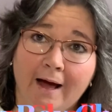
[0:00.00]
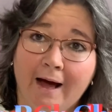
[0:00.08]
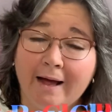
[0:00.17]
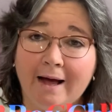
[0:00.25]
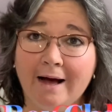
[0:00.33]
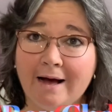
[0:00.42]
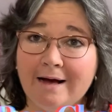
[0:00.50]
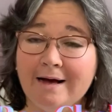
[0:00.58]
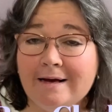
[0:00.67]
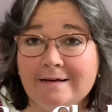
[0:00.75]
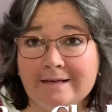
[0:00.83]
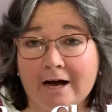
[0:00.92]

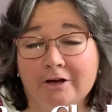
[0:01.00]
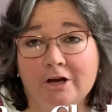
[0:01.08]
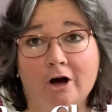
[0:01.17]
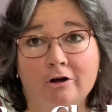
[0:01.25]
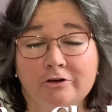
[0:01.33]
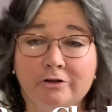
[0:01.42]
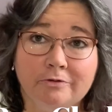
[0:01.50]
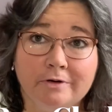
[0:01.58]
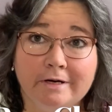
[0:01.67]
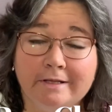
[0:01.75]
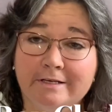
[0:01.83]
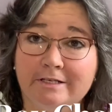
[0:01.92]
guys, how y'all
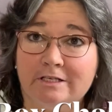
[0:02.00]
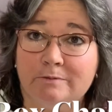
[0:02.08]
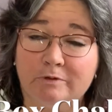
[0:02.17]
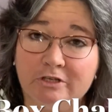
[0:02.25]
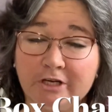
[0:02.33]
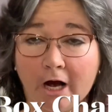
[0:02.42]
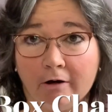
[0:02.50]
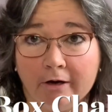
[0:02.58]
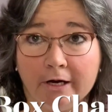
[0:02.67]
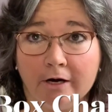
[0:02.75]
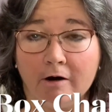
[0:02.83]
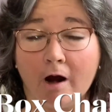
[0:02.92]
doing? This is Michelle
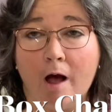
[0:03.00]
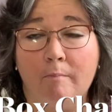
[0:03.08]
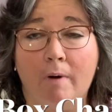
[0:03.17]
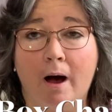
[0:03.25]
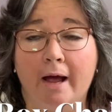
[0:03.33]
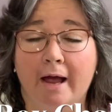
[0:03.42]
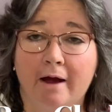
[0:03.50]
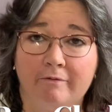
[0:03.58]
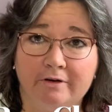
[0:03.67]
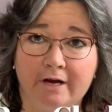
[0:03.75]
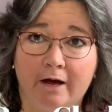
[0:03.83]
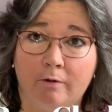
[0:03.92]
here at My
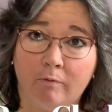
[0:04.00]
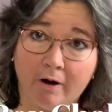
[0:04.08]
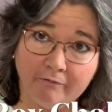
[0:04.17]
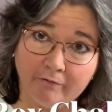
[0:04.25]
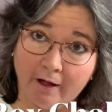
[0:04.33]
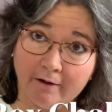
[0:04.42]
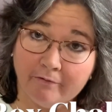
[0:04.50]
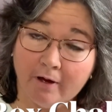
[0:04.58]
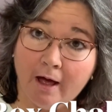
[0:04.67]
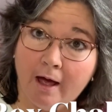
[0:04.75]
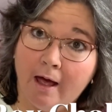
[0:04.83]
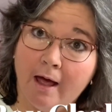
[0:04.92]
Everyday Wife Life,
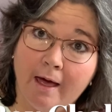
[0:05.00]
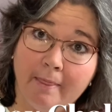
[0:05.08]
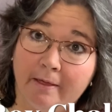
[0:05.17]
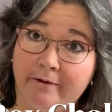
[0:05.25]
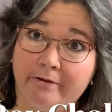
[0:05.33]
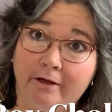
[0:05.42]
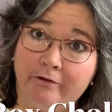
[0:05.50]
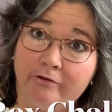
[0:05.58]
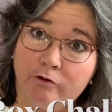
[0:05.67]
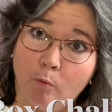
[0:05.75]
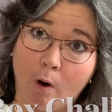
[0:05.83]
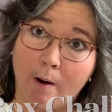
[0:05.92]
and this is the
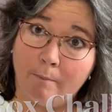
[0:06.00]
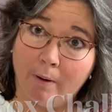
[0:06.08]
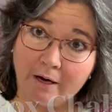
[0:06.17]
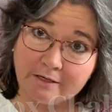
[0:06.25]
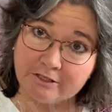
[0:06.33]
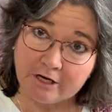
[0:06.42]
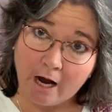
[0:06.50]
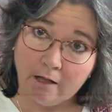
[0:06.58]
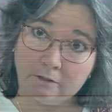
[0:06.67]
One Box Challenge.